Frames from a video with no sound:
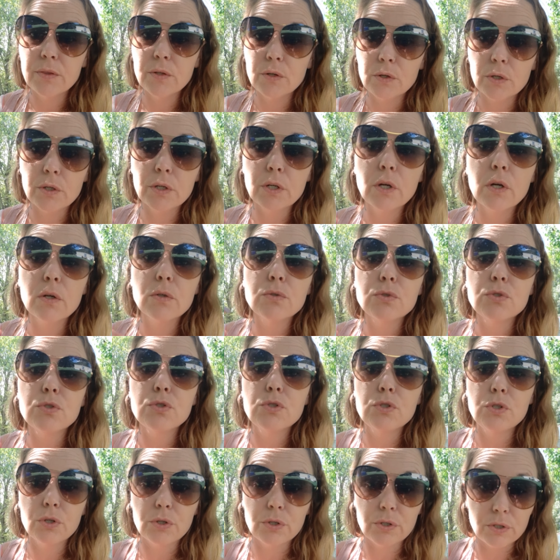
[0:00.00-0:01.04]
You're going to go
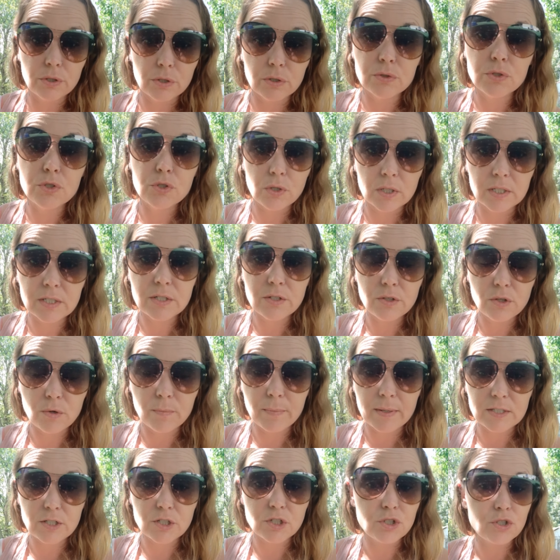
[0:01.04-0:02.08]
straight to their
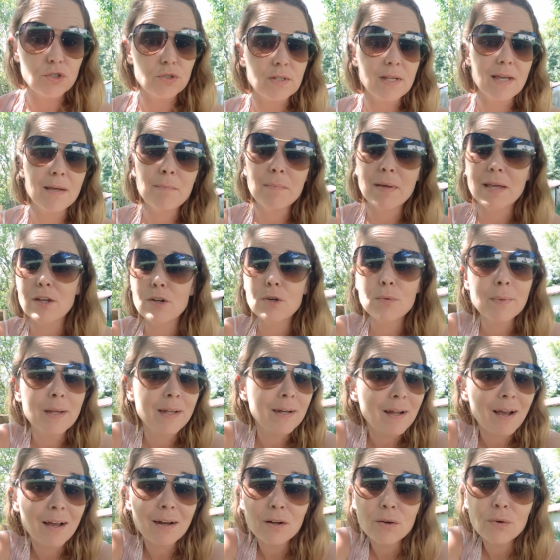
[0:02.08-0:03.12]
messenger. They may or may
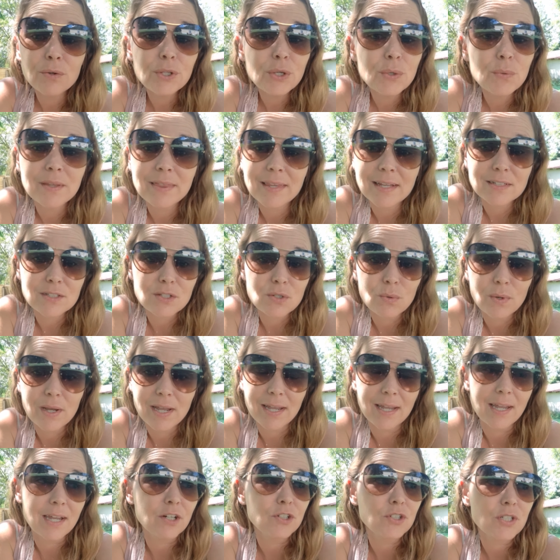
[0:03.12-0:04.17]
not know you, and that's
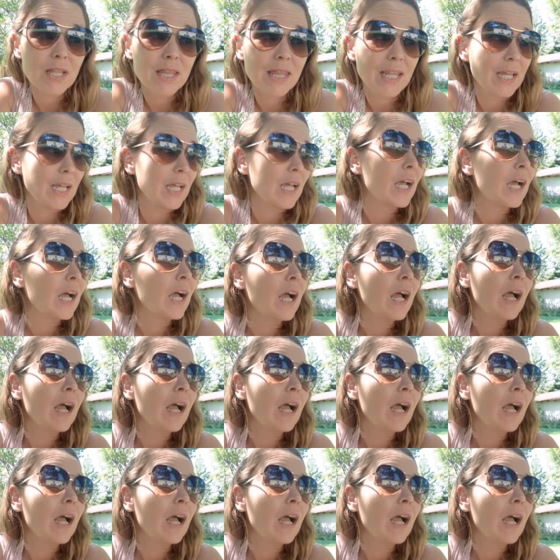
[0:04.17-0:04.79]
okay. Here's the thing.